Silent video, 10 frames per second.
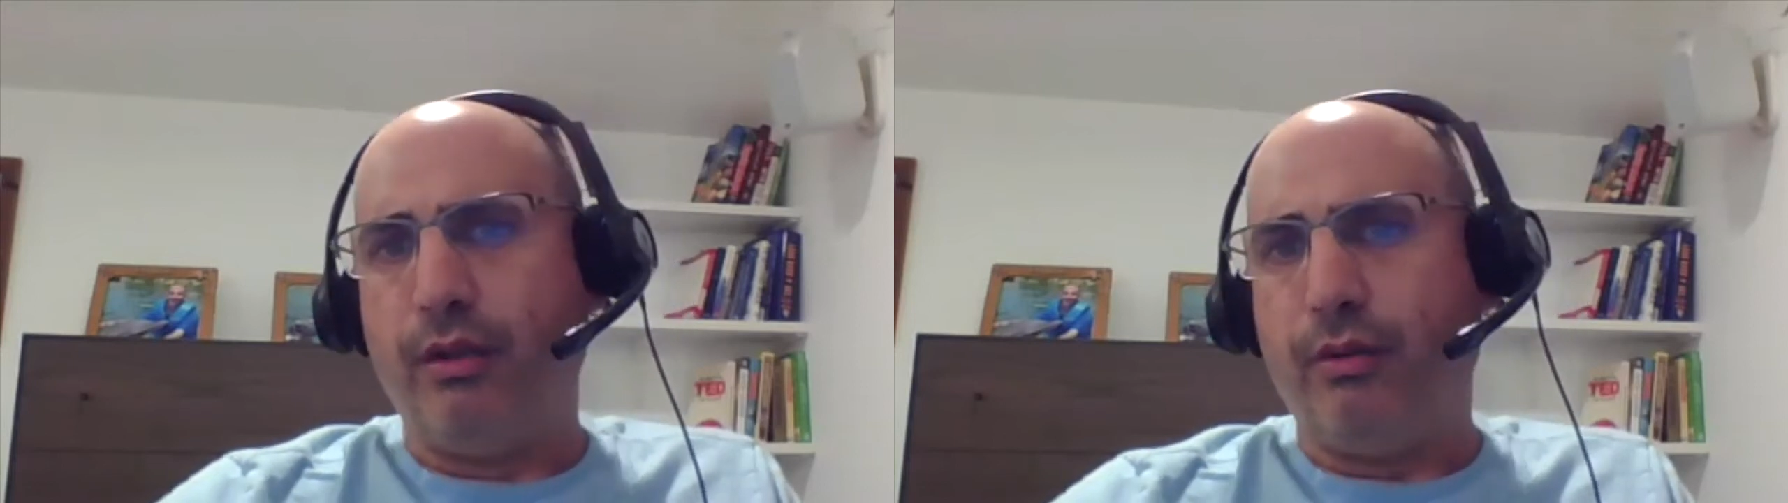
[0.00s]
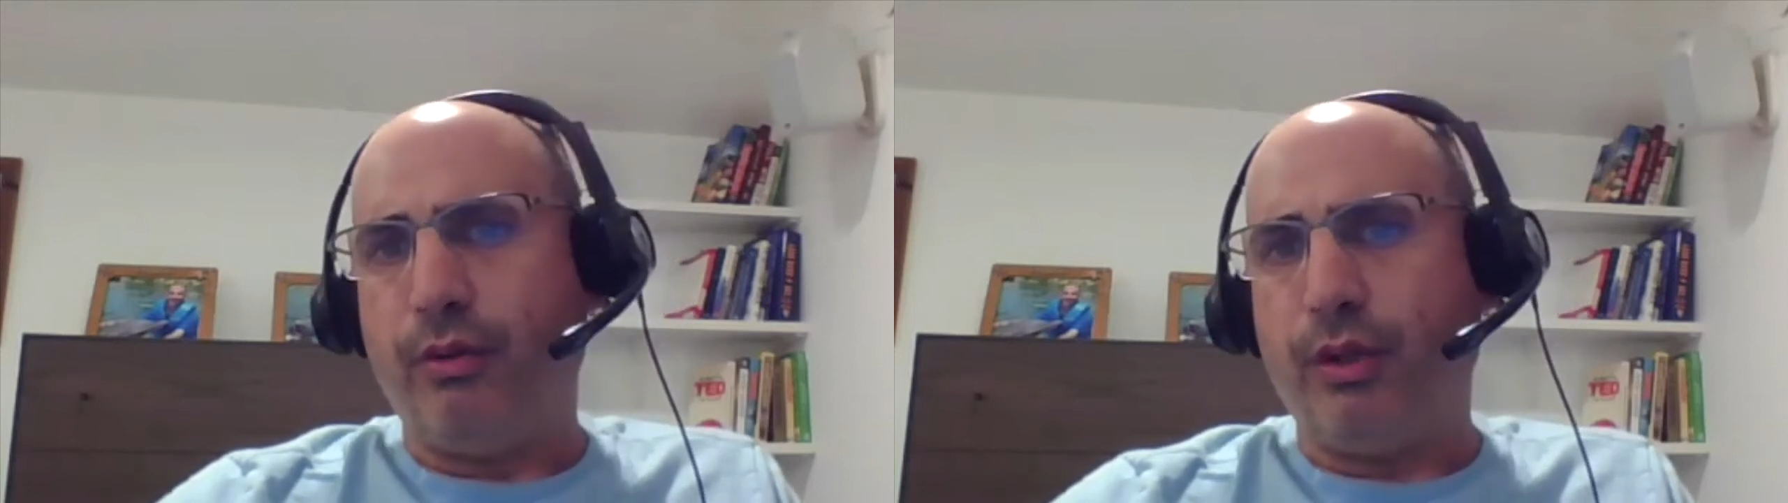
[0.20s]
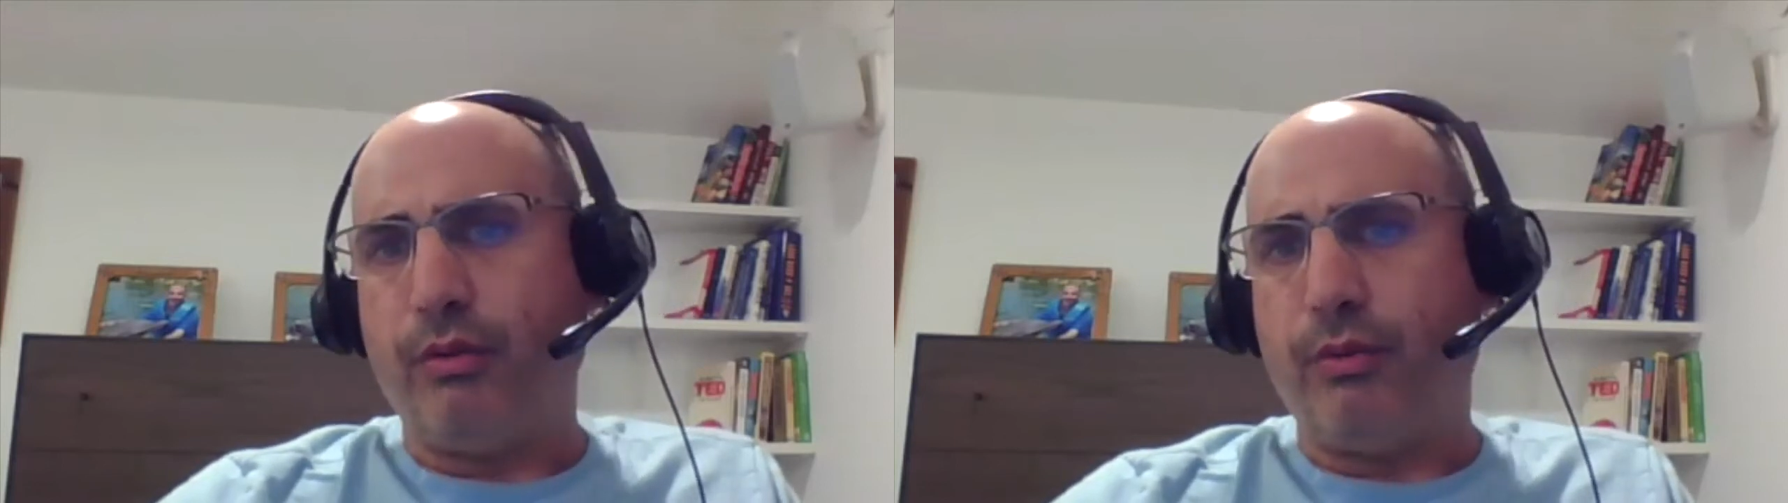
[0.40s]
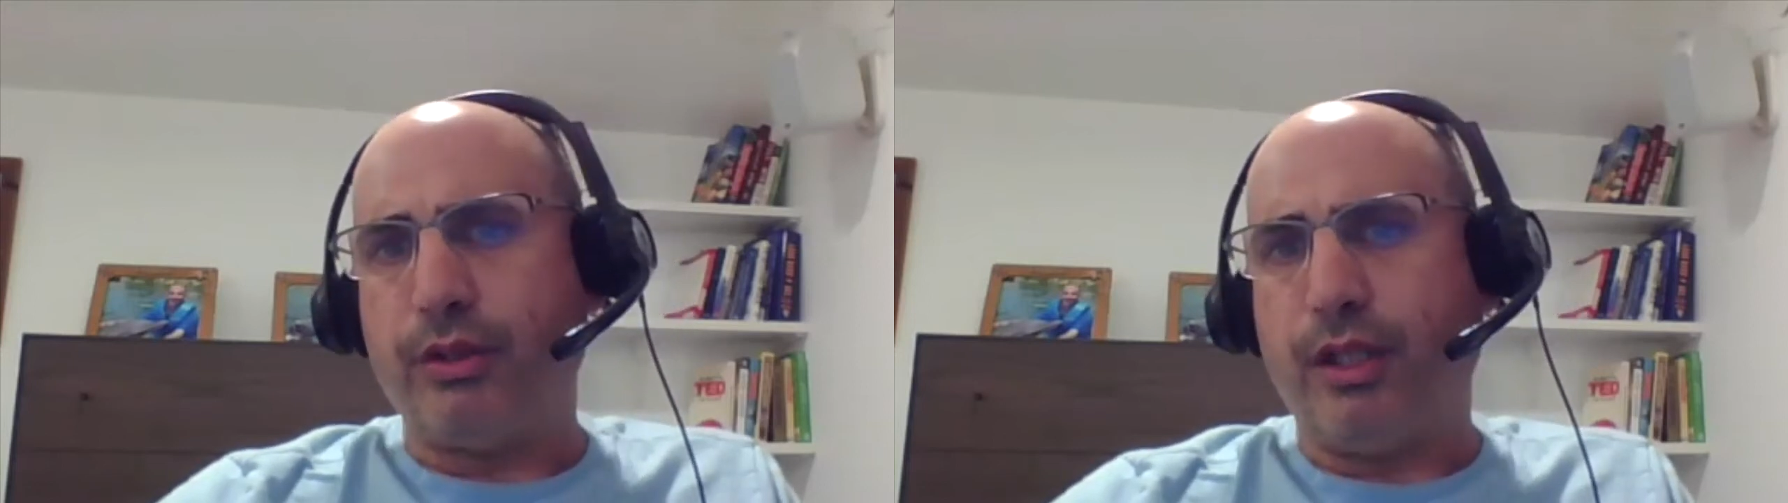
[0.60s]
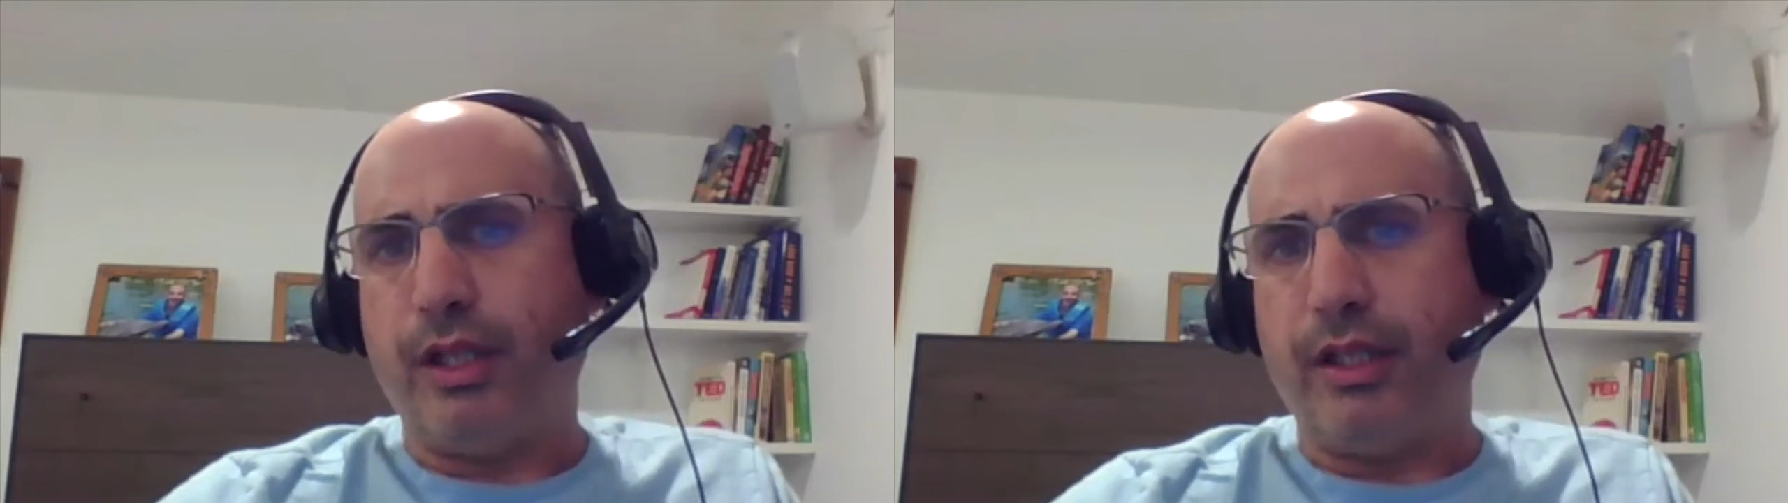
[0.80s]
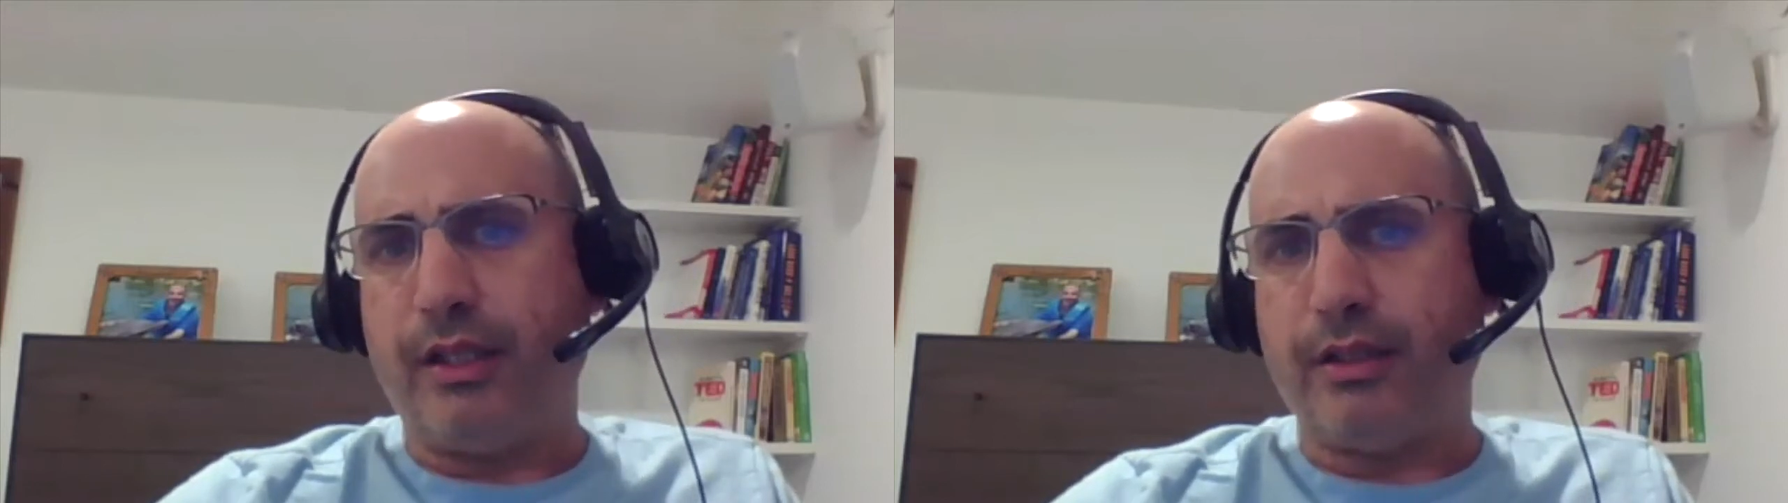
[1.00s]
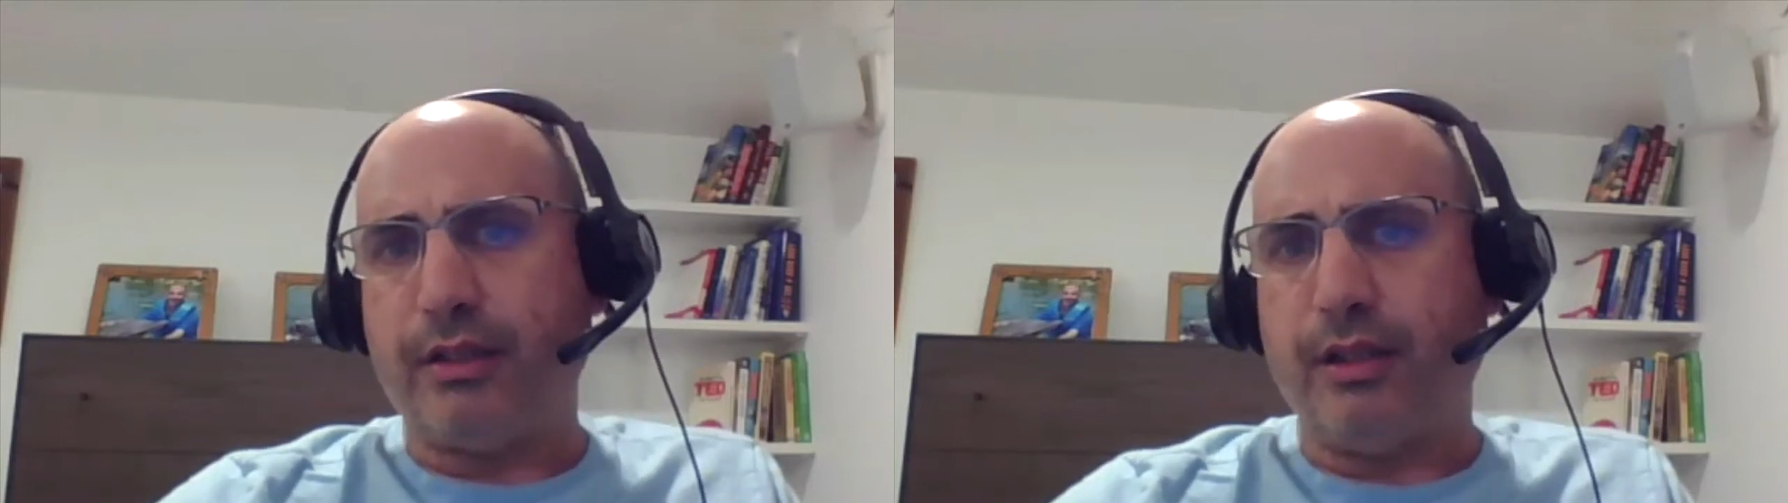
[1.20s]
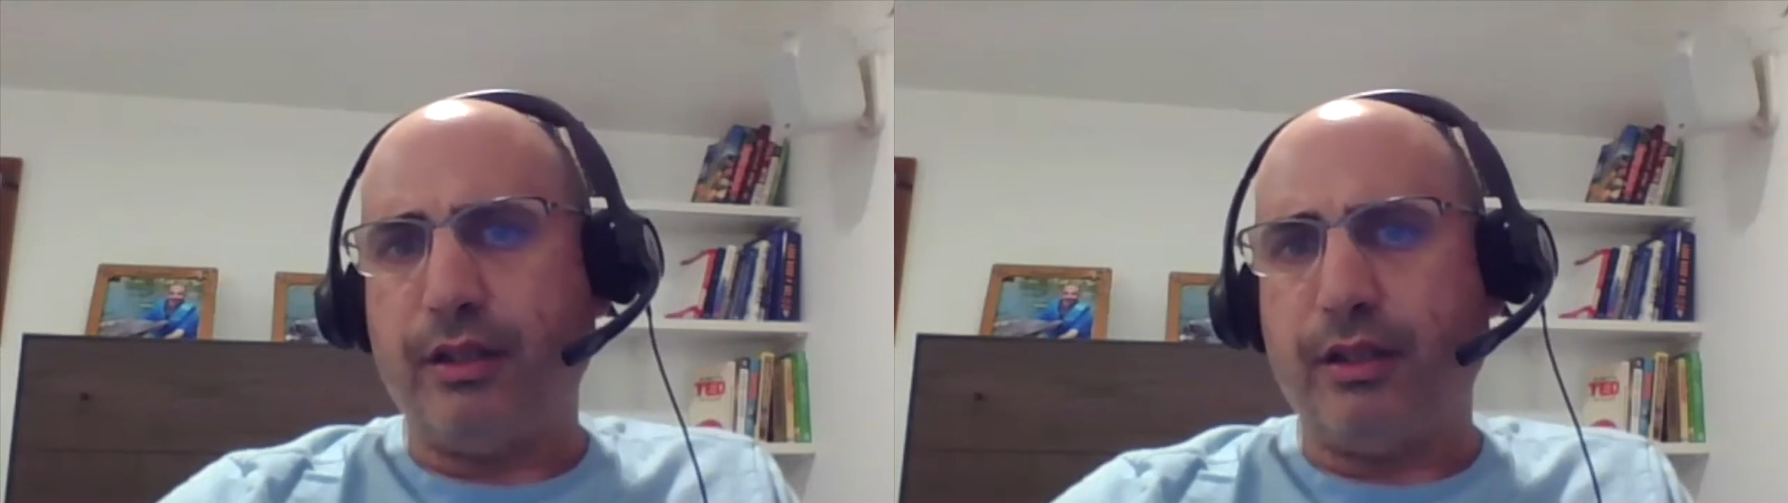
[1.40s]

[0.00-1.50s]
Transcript: what was the latest